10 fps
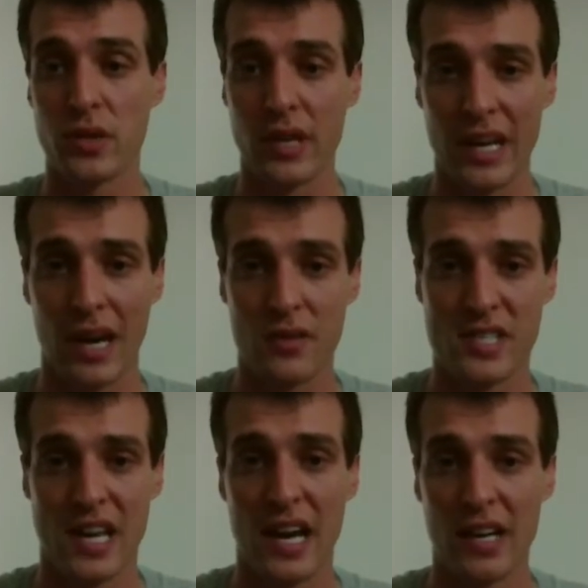Once you
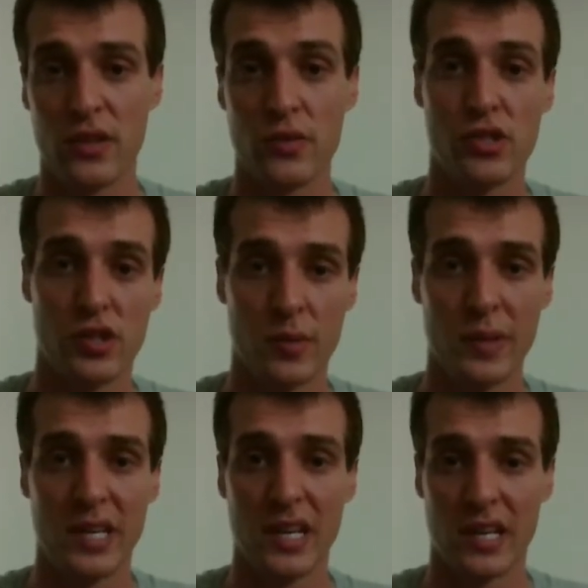get outside, you
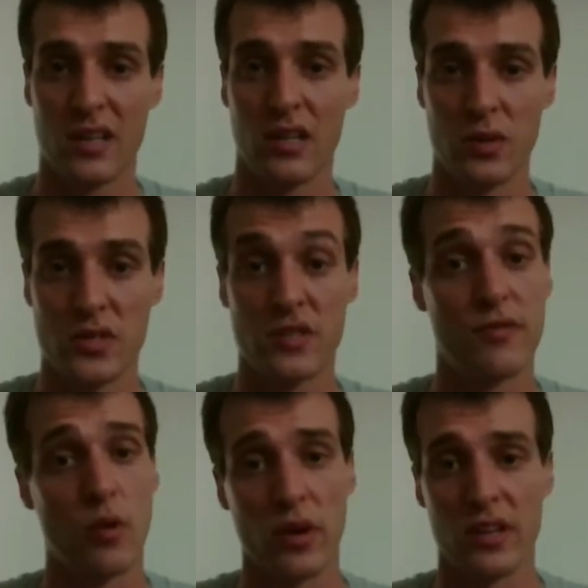should be getting
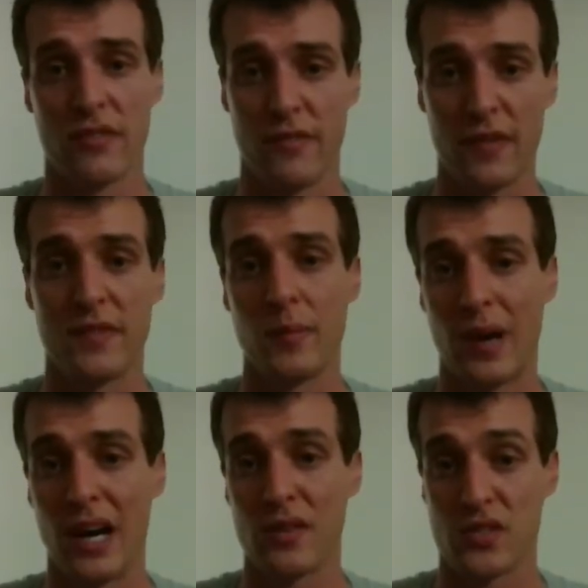close to 40 to
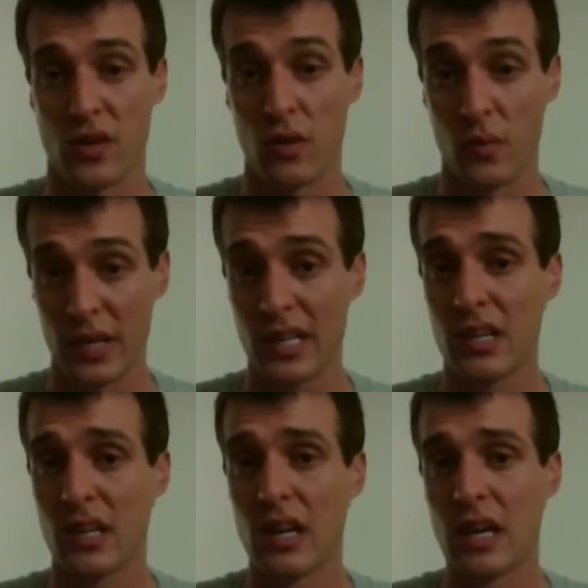50 miles a
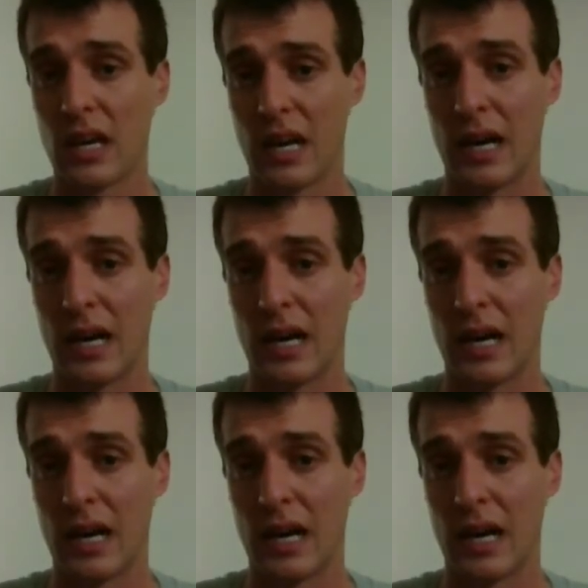week,